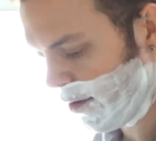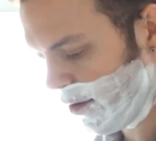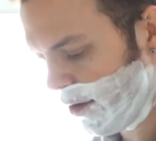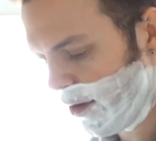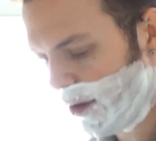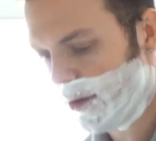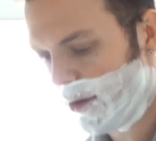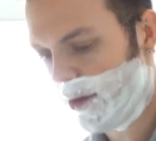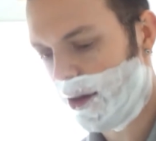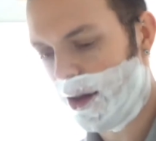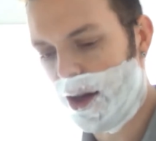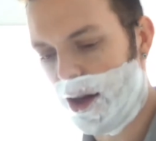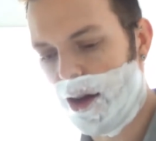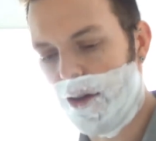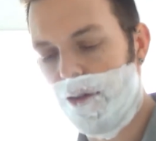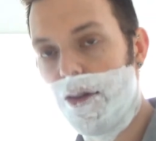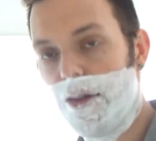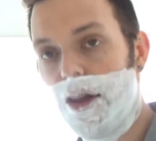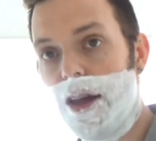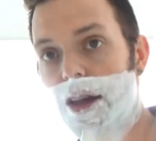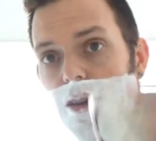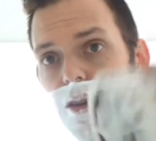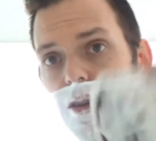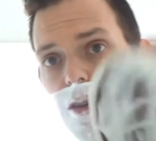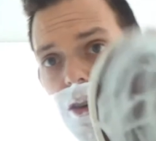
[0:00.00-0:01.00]
easily enough
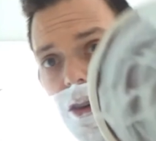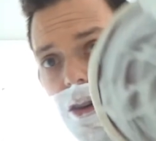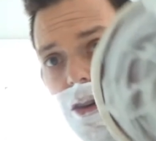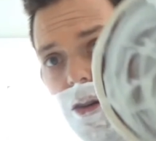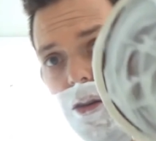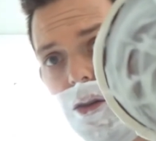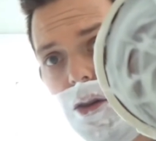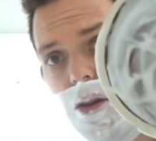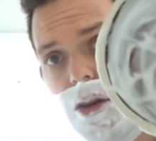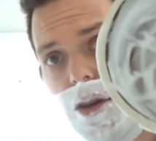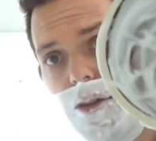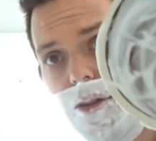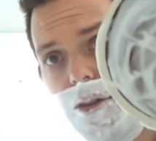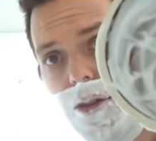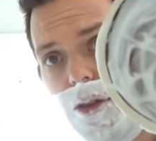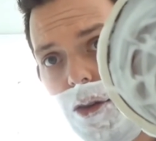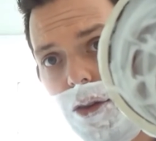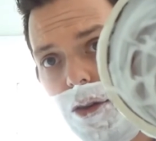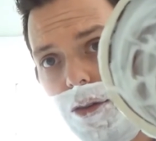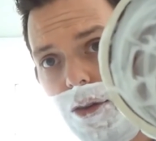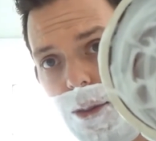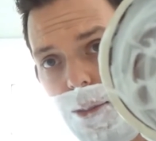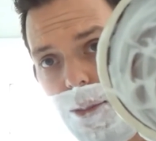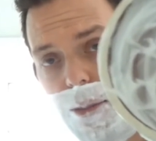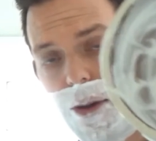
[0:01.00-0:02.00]
there to do a full
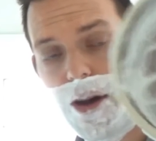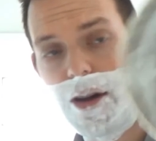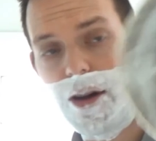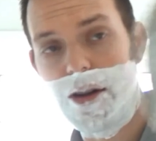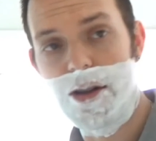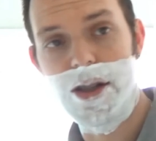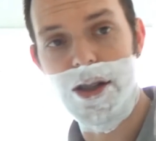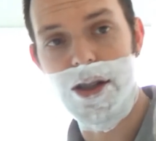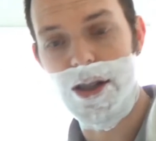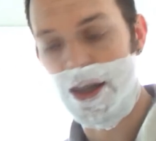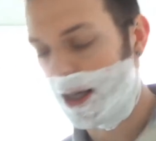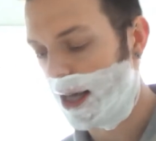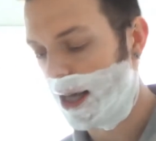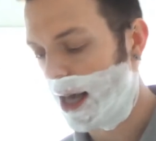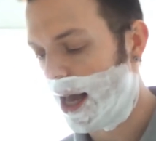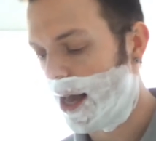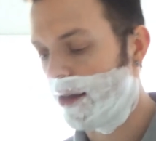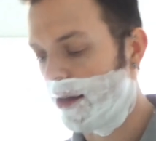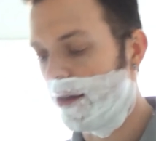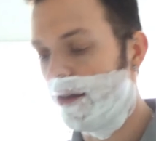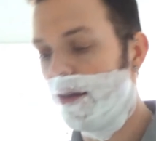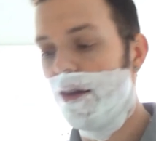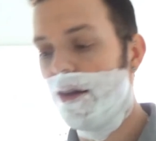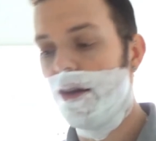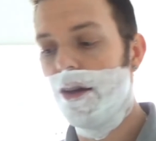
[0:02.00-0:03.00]
3 passes
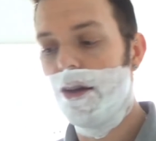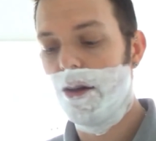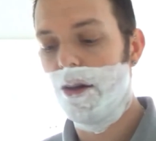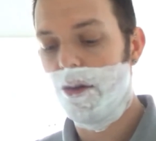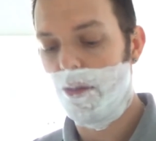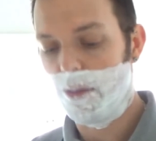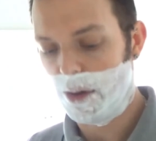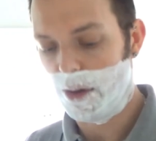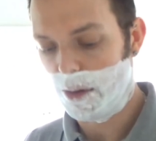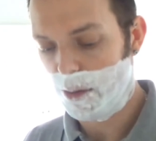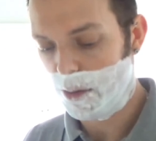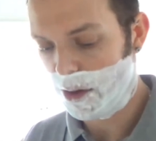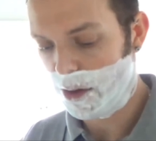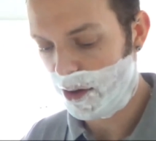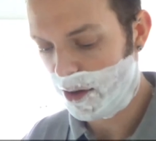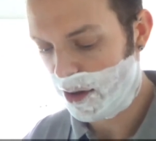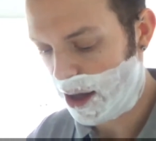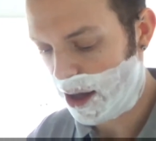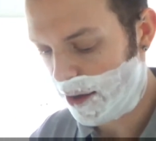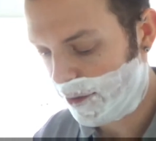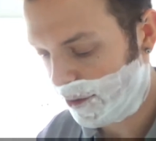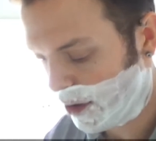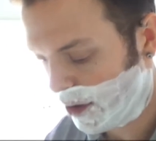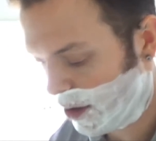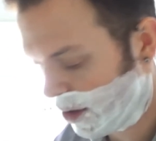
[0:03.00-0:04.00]
again with what's left in